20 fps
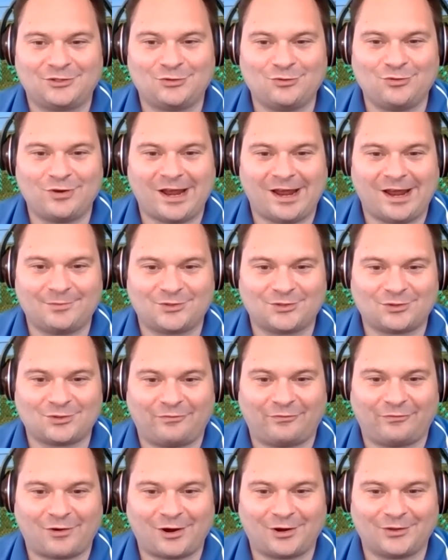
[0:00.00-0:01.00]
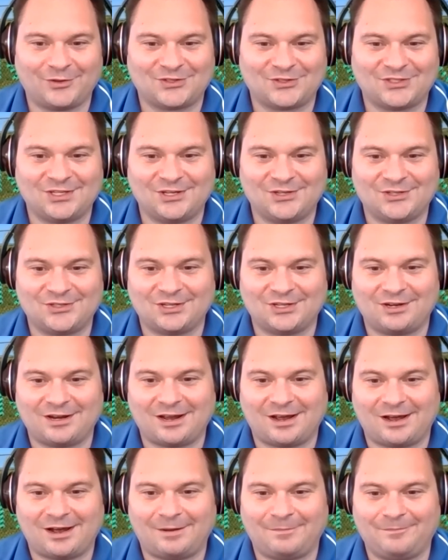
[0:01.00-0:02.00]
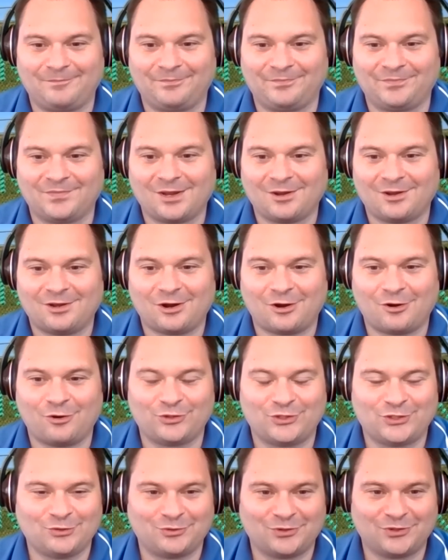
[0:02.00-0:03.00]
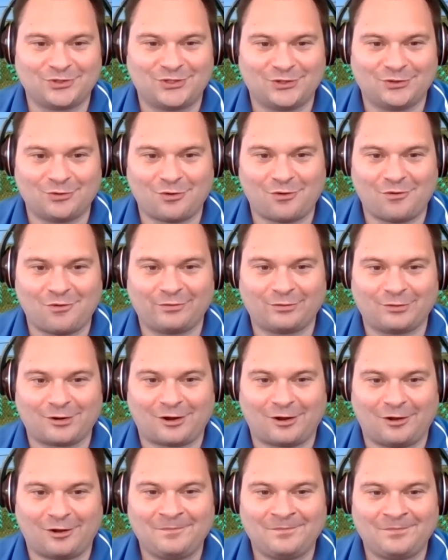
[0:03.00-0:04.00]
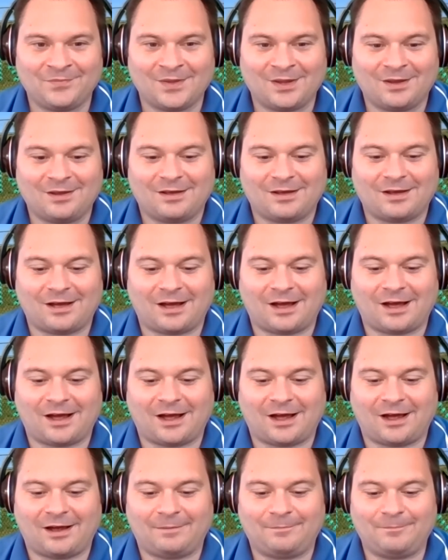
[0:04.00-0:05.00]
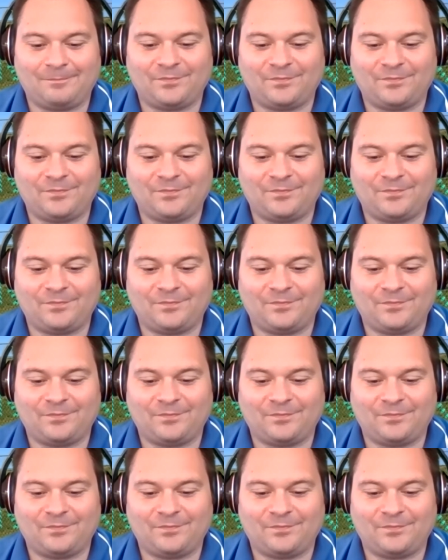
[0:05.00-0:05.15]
two games so far this season, um, 0-2 and 2 overall. Uh,